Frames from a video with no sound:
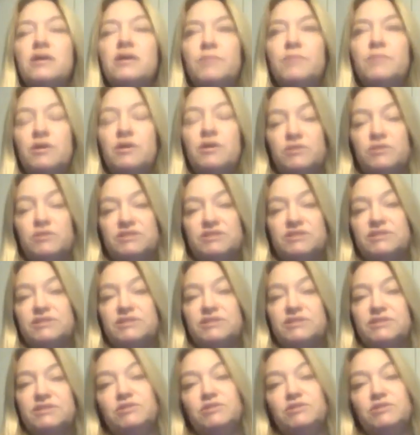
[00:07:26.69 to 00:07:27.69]
But
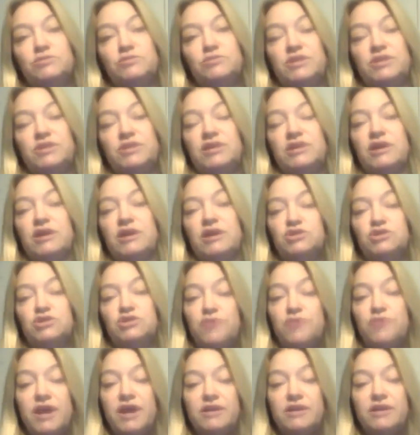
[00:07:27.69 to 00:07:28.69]
since I've been doing the ER
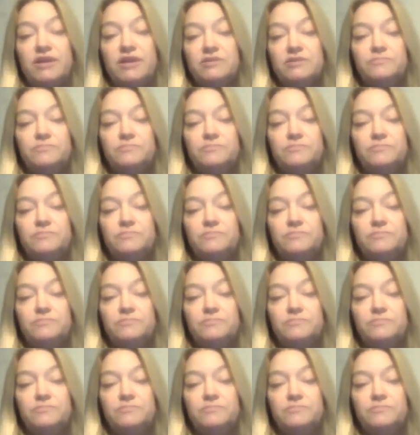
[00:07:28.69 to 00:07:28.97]
shred,